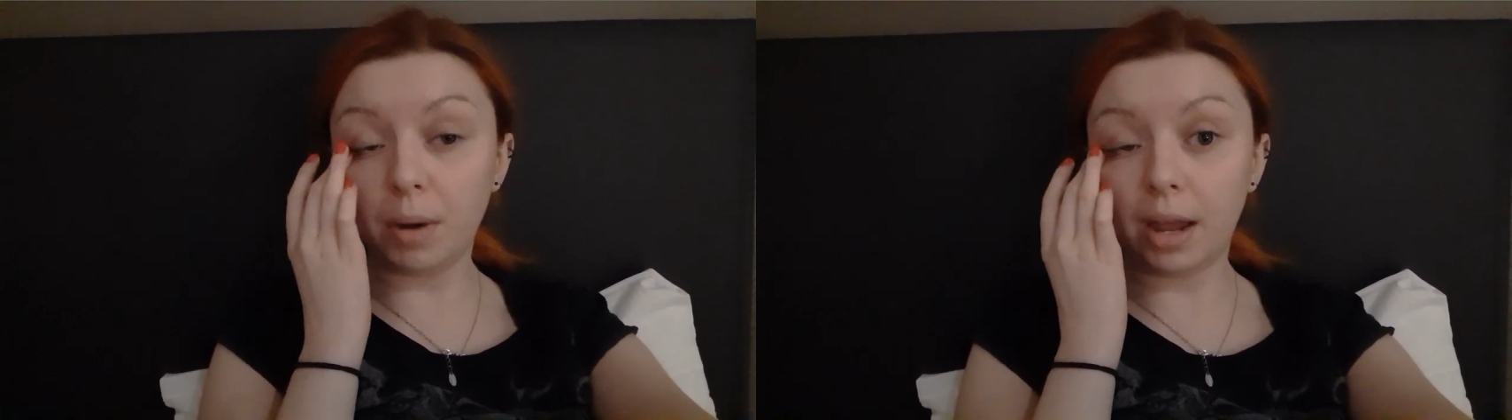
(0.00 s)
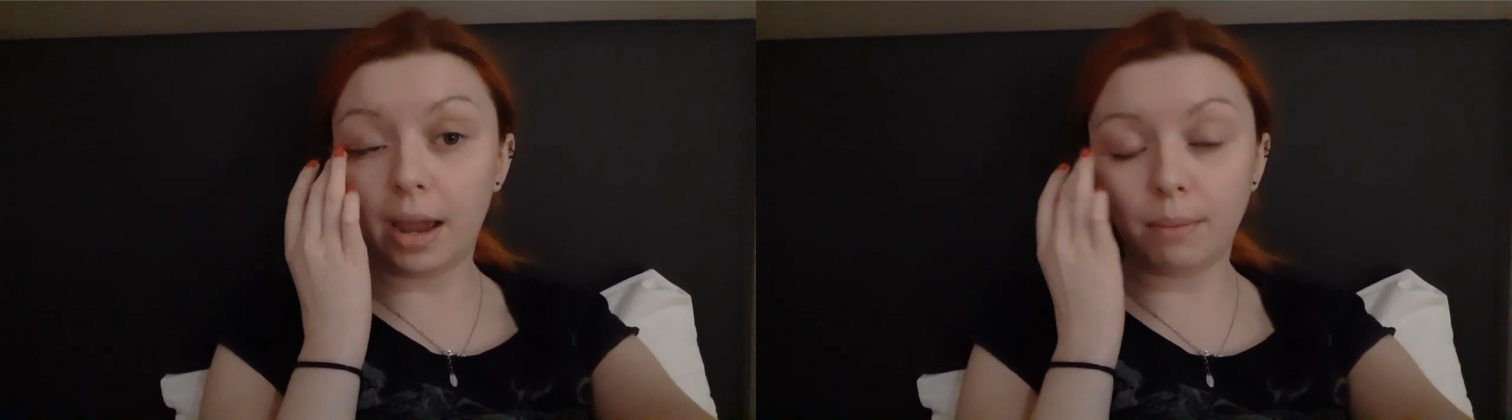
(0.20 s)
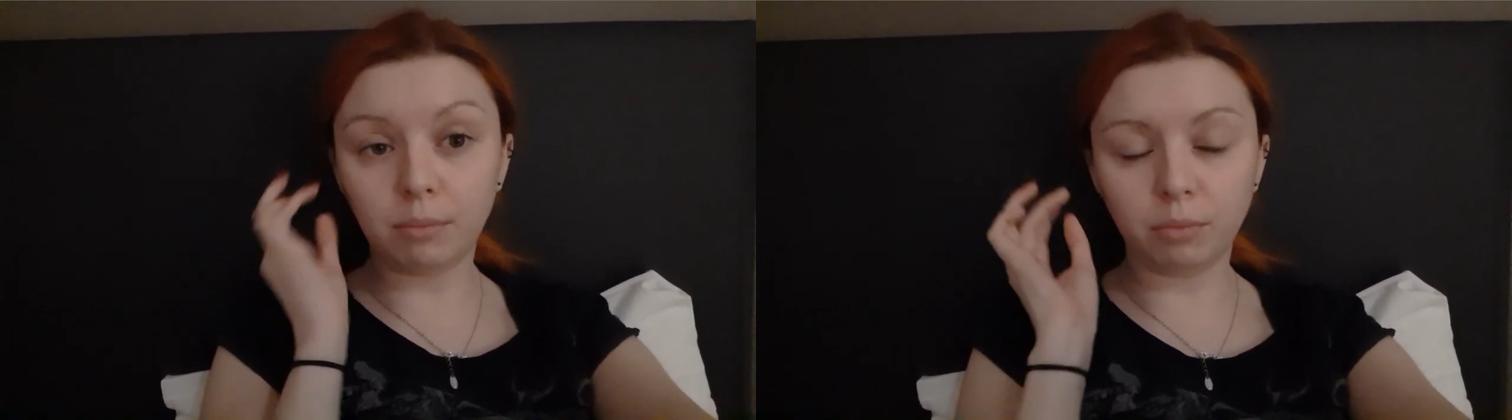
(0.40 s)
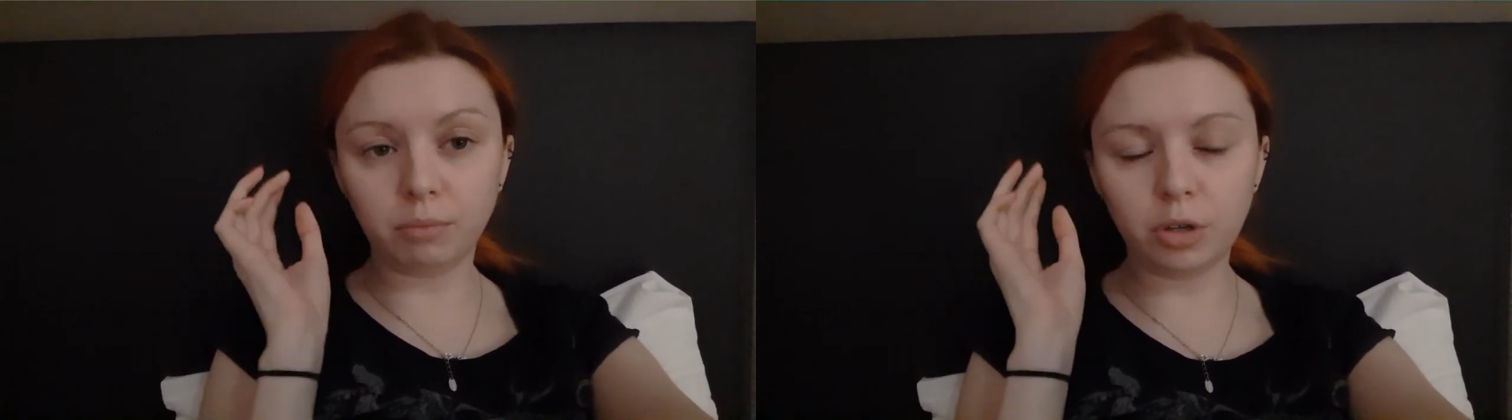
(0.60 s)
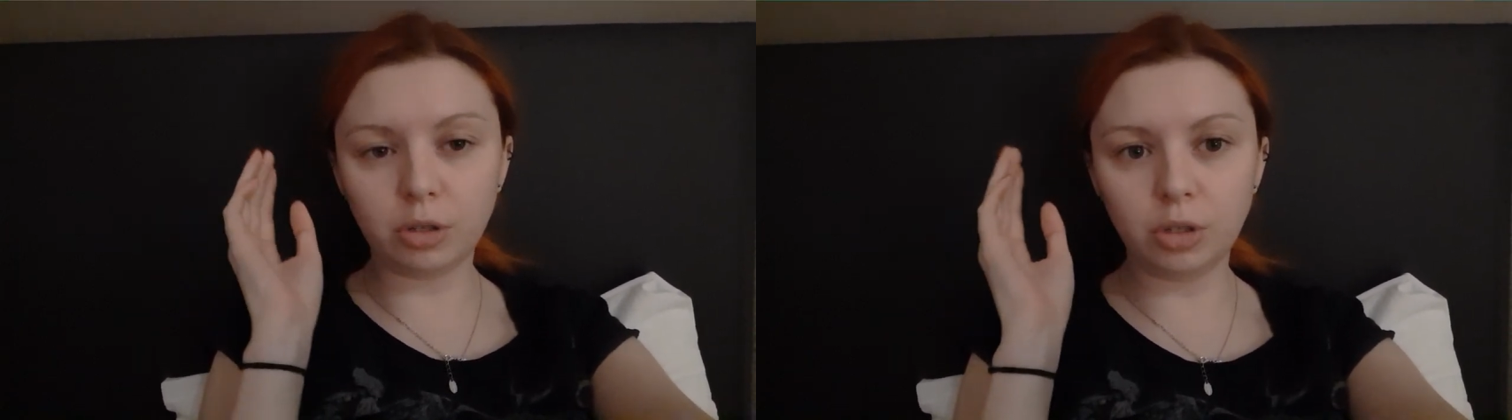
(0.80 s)
but I am
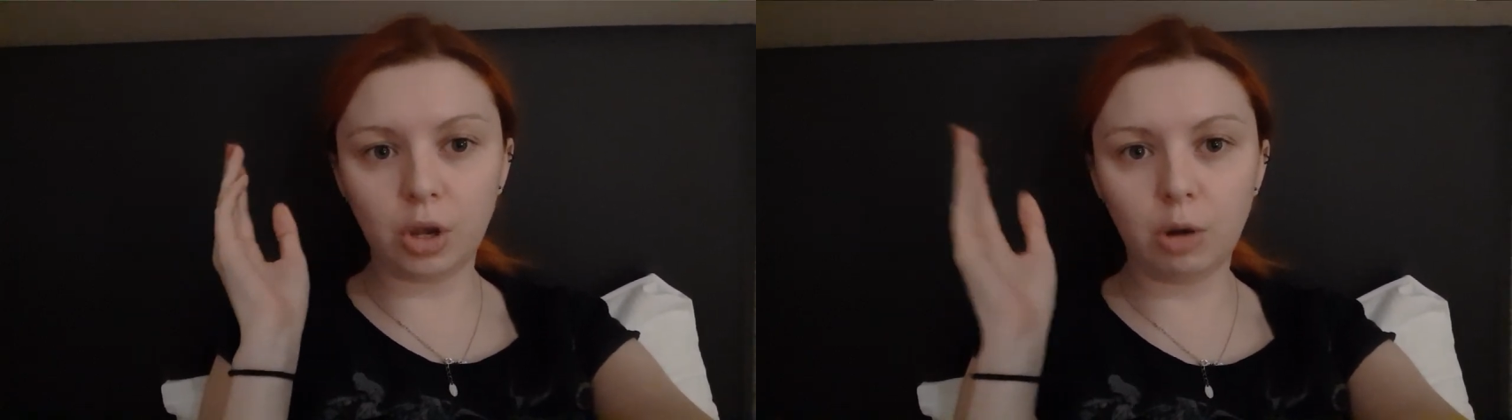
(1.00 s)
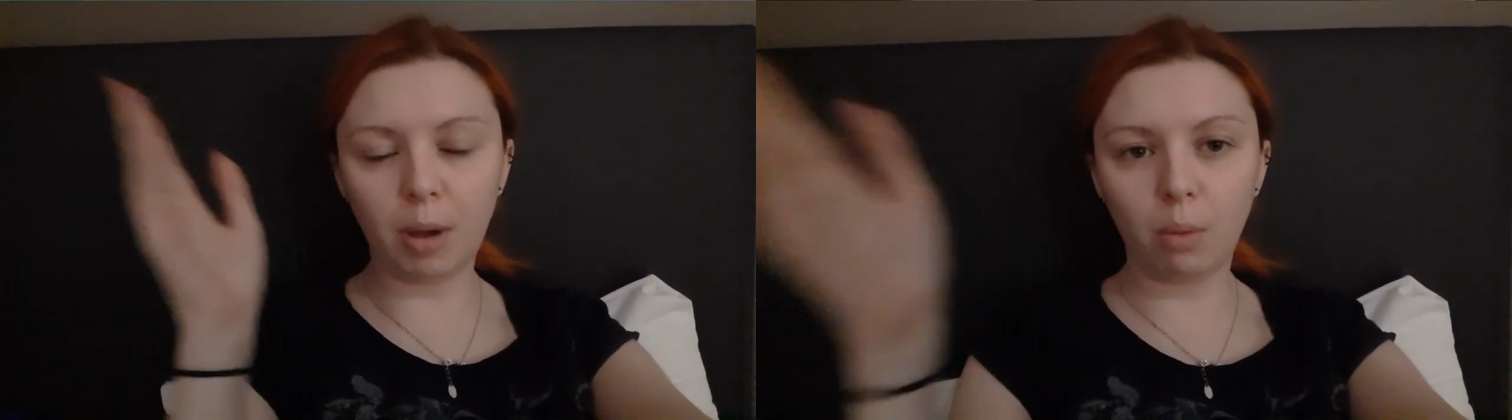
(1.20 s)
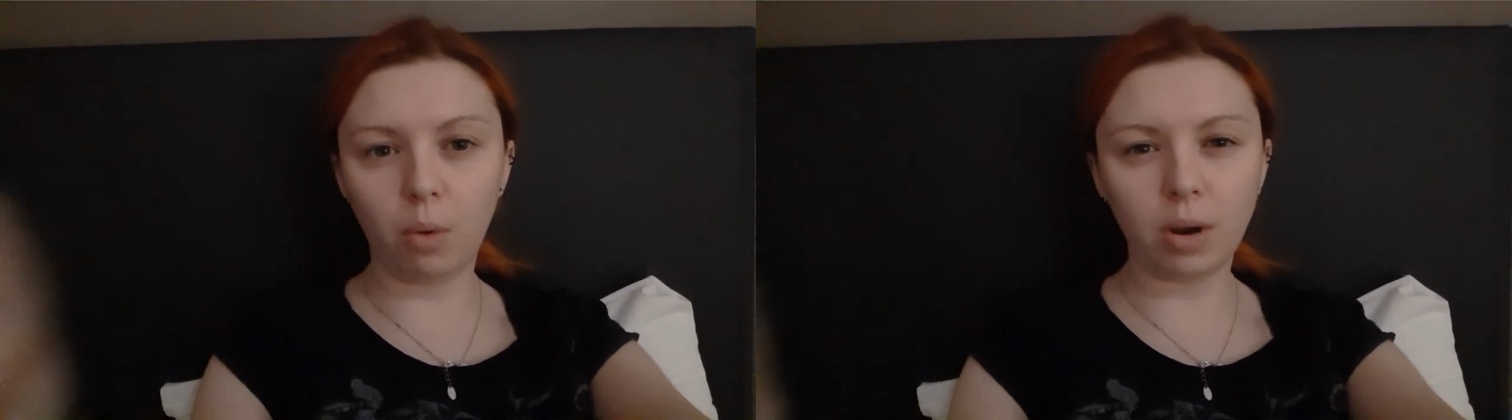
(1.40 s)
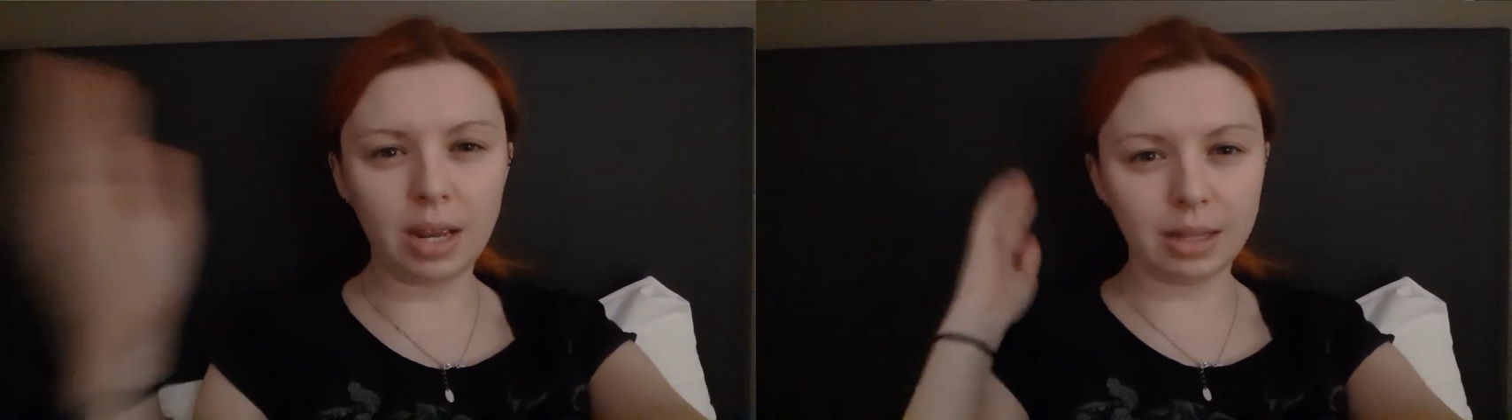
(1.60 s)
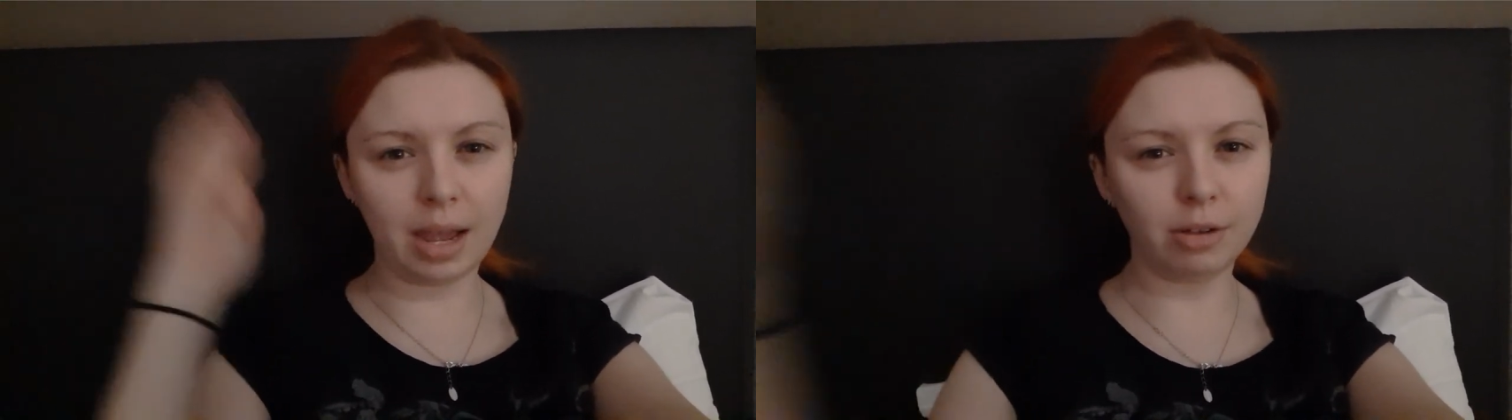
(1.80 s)
concerned about
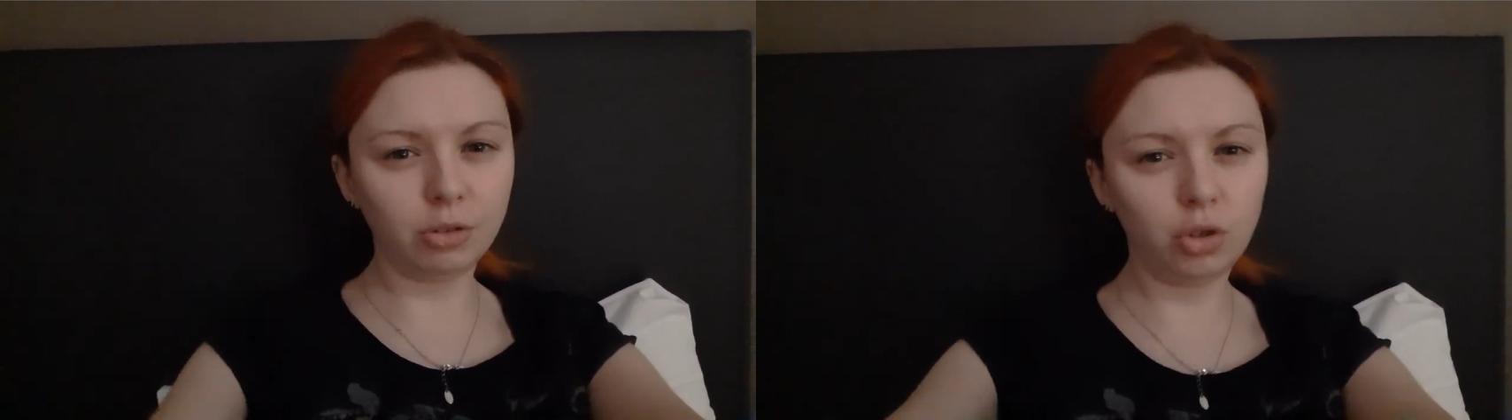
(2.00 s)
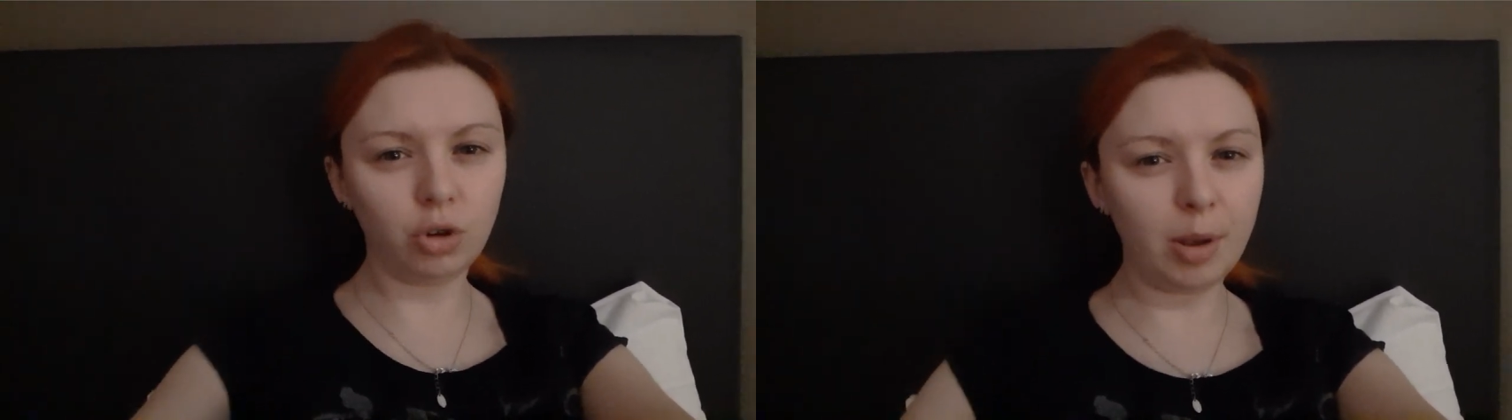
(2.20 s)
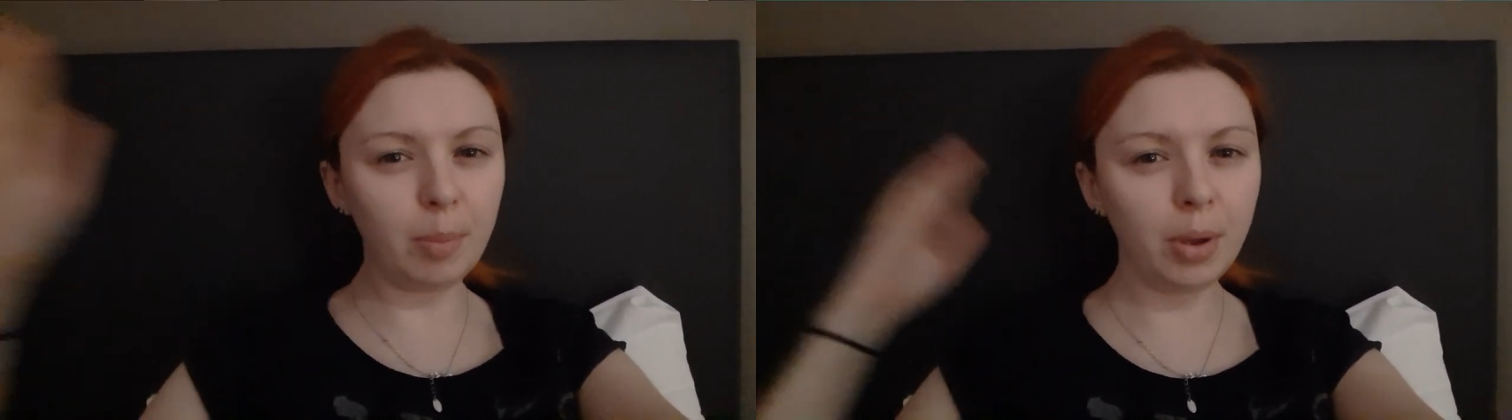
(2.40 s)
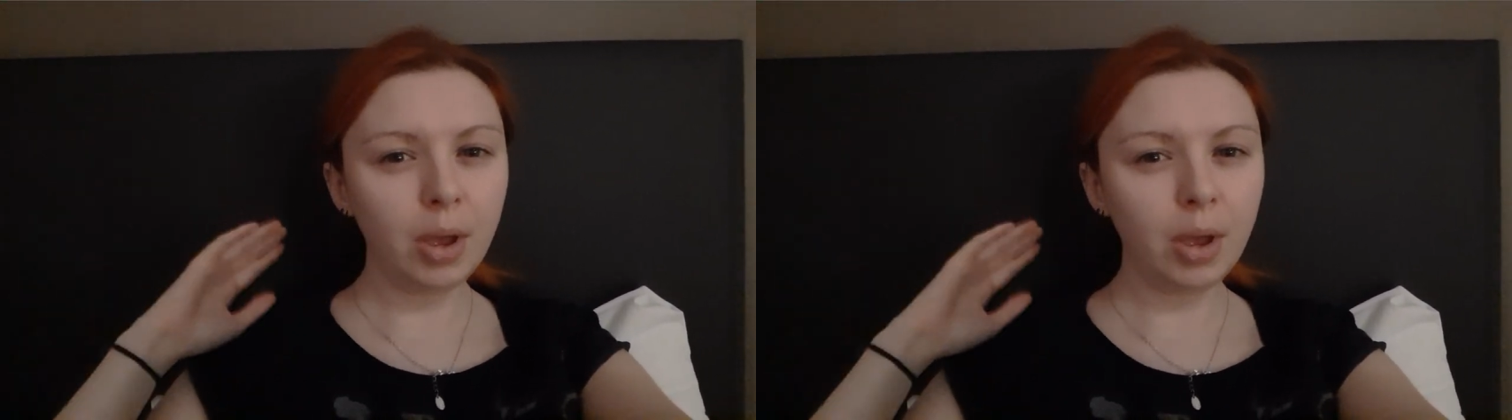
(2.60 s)
walking that strip.